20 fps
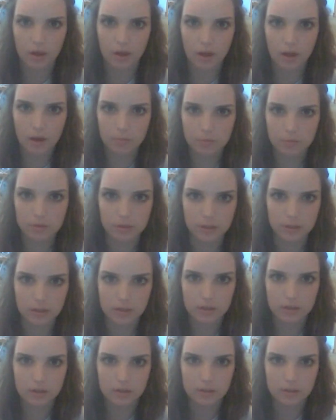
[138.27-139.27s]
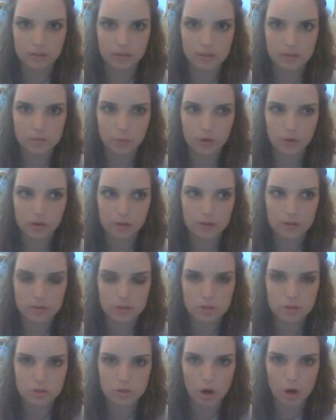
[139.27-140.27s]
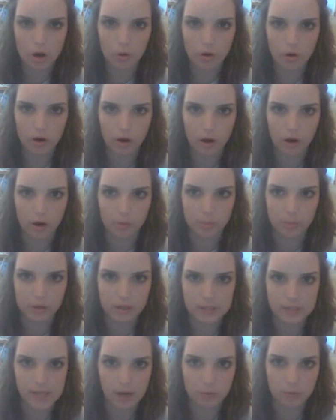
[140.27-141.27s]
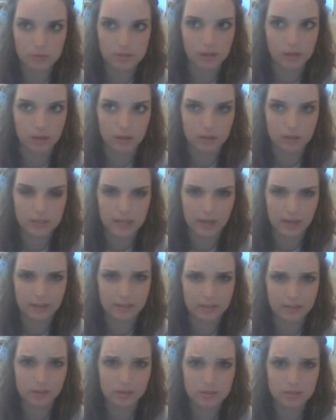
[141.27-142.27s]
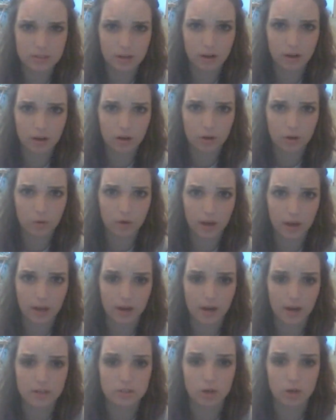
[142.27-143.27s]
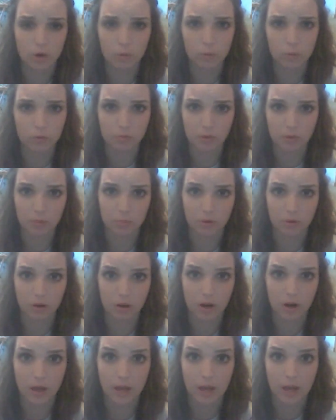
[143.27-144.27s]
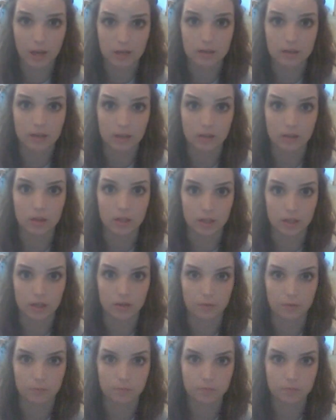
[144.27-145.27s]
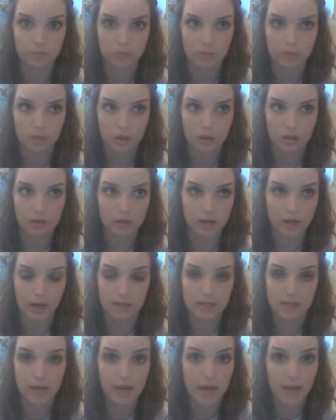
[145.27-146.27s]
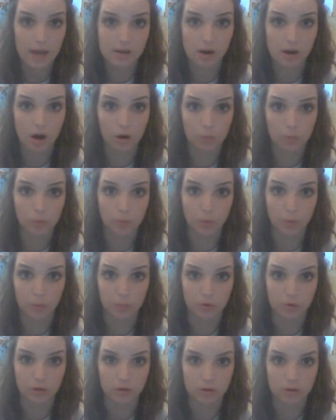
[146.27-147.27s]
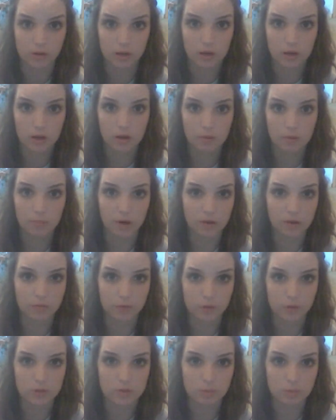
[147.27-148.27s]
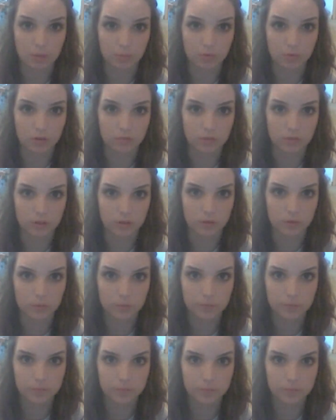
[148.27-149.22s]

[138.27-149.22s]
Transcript: Emily, this one is so hard because that was like 10 years ago and I don't remember anything. Like I cannot remember my first memory view.